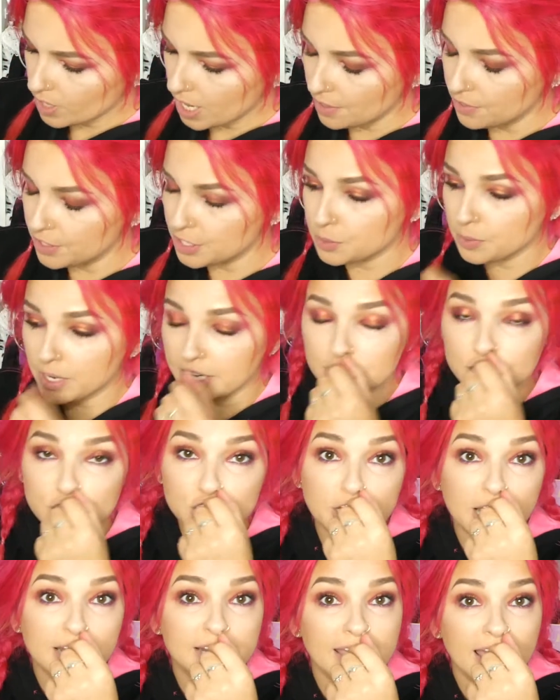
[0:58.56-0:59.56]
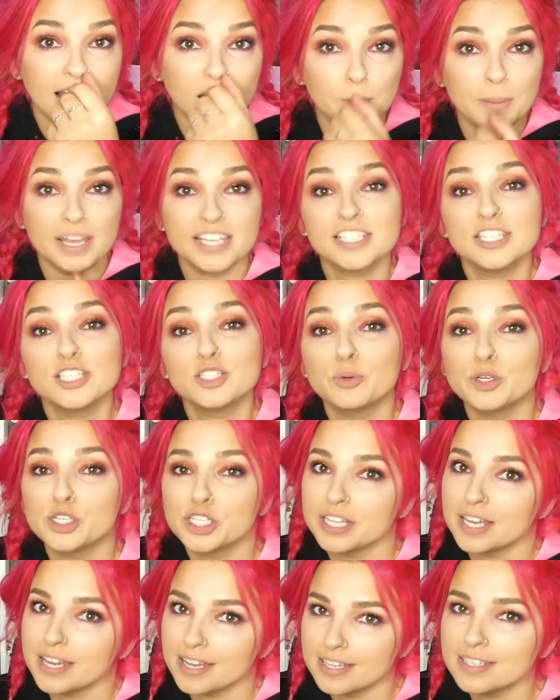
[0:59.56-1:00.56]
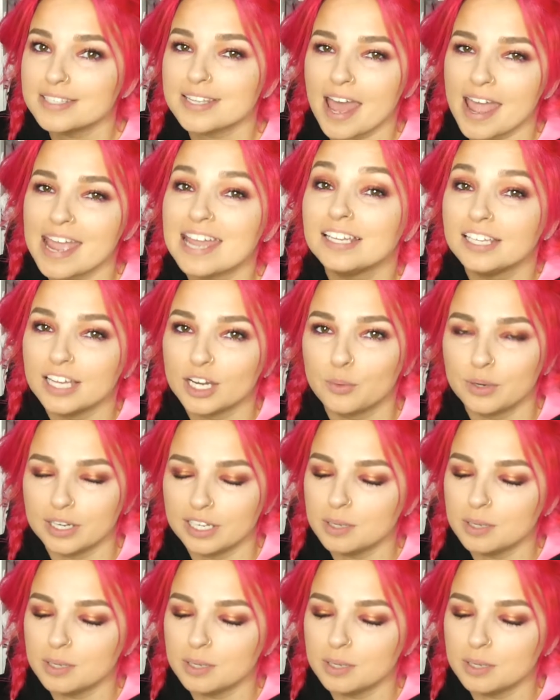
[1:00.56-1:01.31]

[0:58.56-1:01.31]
This one is shade Calabasas, which there is a liquid